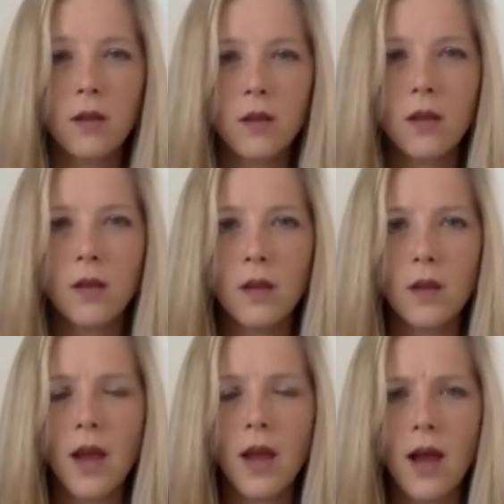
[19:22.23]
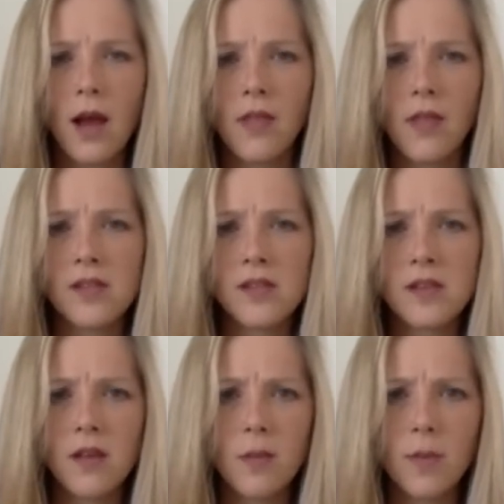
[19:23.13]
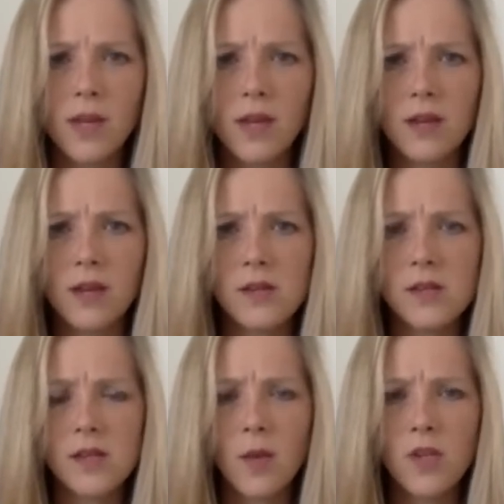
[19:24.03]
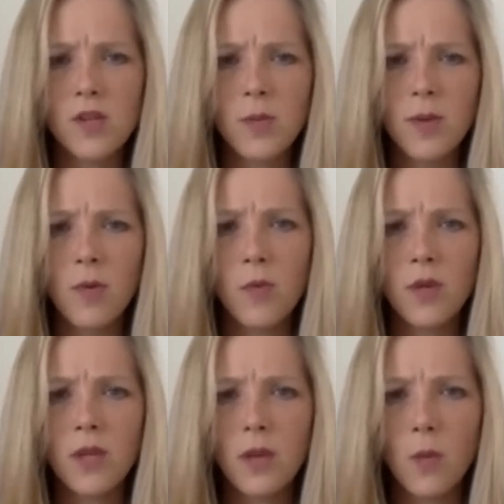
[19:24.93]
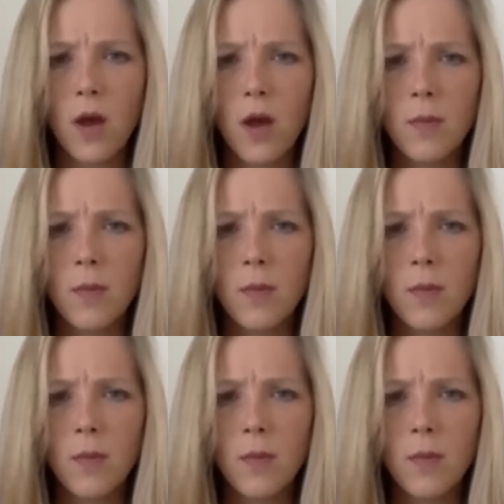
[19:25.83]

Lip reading: Yeah, that's the other piece, is like, what do people really want?